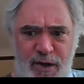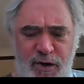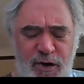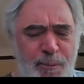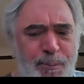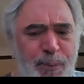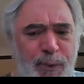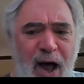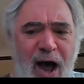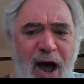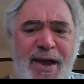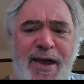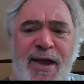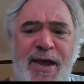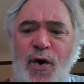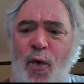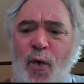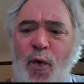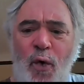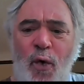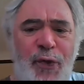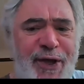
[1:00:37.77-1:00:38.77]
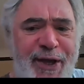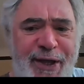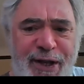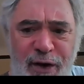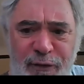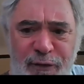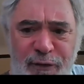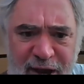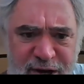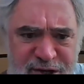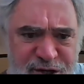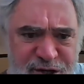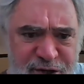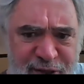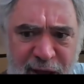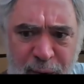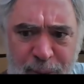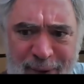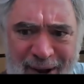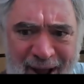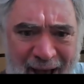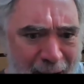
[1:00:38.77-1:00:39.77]
you're blocking all the innovation
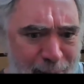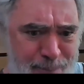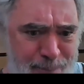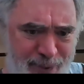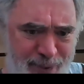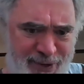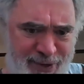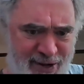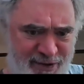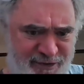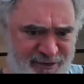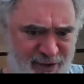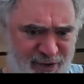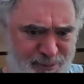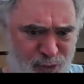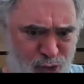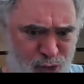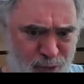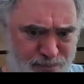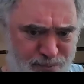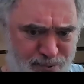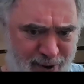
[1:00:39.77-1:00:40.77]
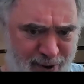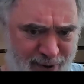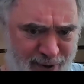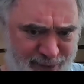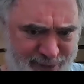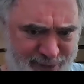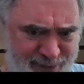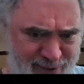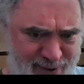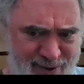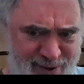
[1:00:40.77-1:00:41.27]
that would happen that substitute product.